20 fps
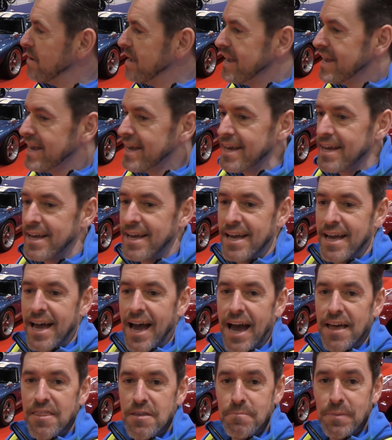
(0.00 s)
here
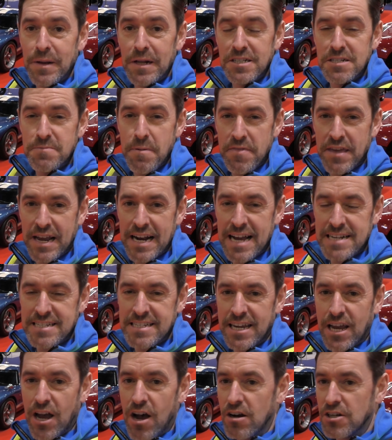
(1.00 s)
at the build-up of the
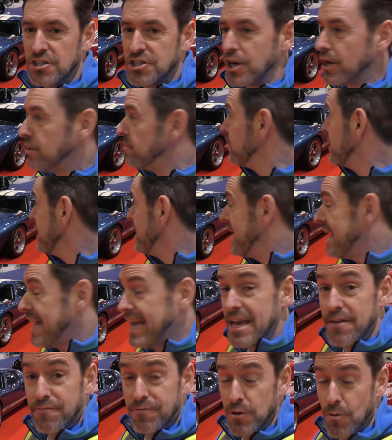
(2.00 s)
Classic Car Show.
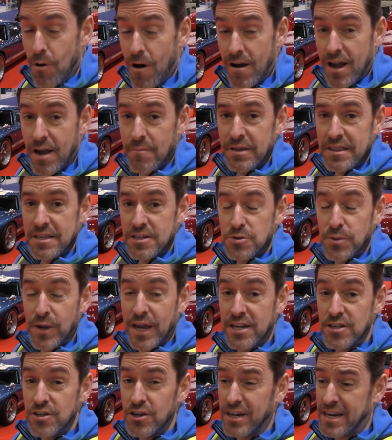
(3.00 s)
If you are coming this
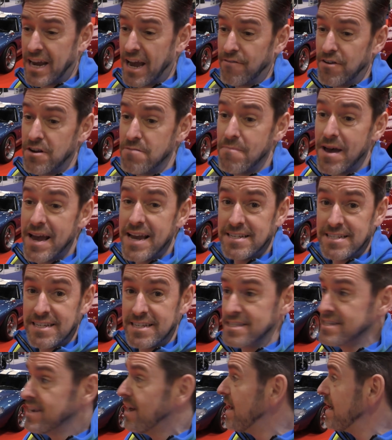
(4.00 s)
weekend, you're going to have an
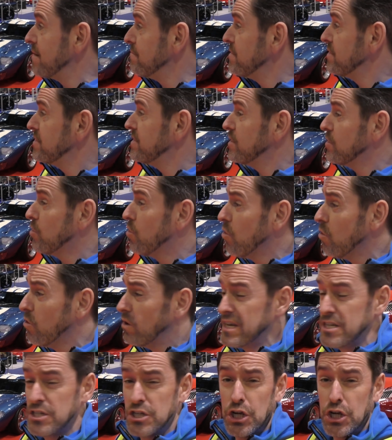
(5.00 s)
amazing time. The hall is